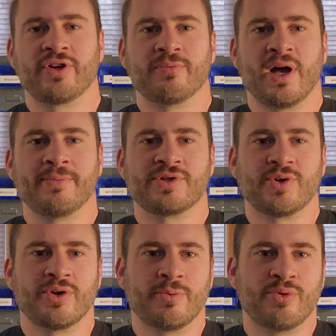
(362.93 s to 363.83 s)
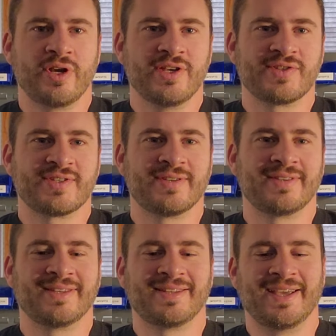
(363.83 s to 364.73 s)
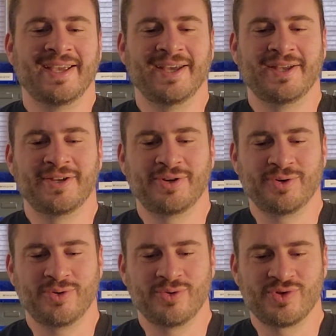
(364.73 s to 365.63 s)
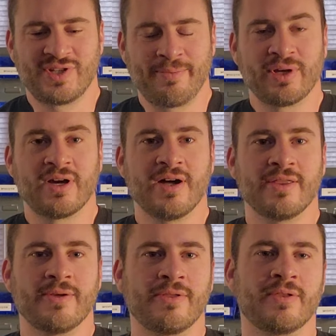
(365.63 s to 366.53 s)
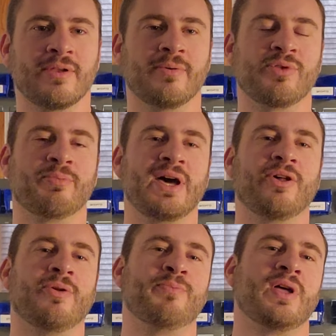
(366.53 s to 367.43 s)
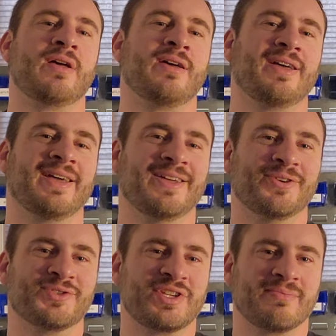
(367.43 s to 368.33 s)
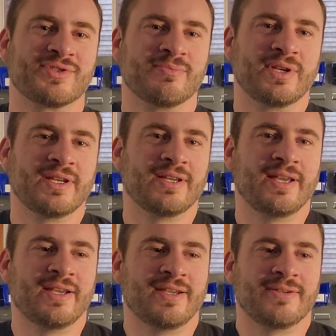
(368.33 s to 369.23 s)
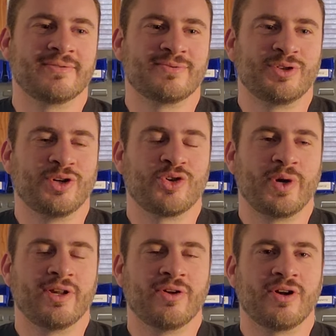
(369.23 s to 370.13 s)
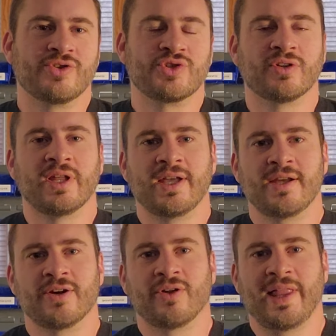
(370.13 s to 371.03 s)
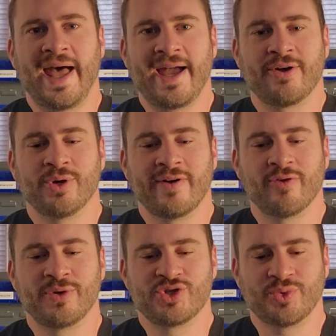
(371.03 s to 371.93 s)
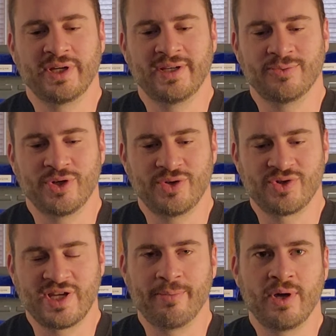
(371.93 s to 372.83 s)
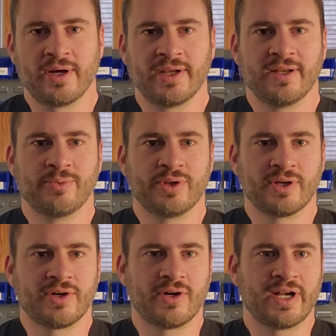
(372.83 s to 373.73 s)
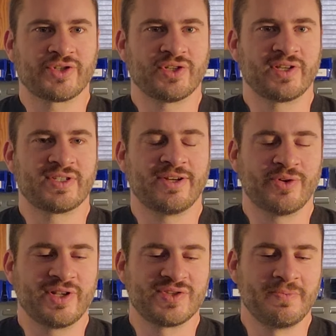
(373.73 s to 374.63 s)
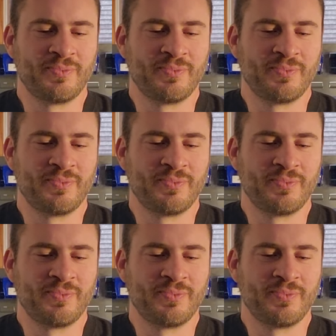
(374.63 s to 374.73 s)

your mom's Toyota Prius and you stepping on the pedal, and there seems to be quite a large delay or a lag or whatever between when you step on it and when the car actually accelerates.